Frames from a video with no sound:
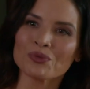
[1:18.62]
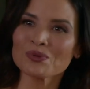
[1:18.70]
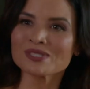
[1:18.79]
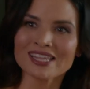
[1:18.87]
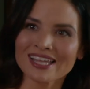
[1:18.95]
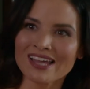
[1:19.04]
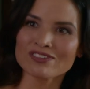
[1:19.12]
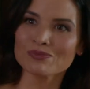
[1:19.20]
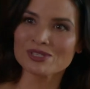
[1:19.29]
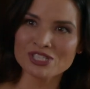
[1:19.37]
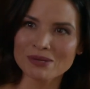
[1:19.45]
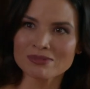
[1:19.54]
rule is that they have
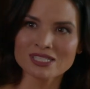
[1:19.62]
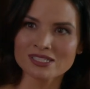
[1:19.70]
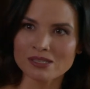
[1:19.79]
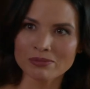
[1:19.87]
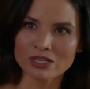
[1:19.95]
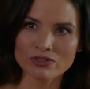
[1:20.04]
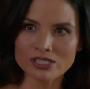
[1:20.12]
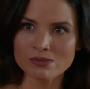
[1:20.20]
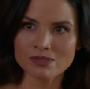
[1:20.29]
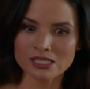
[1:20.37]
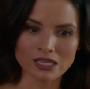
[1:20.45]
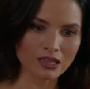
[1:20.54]
to be shaped into something
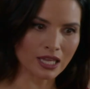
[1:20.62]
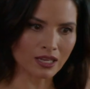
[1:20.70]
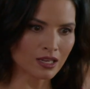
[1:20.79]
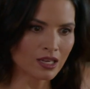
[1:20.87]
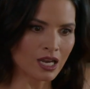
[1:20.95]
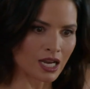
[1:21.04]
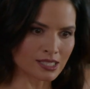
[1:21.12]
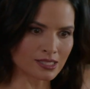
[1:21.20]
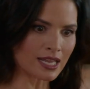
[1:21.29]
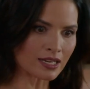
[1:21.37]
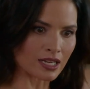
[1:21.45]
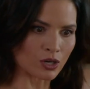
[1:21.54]
Christmassy, like a
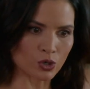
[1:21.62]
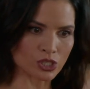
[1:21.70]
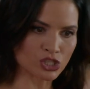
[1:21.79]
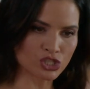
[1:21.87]
Santa or a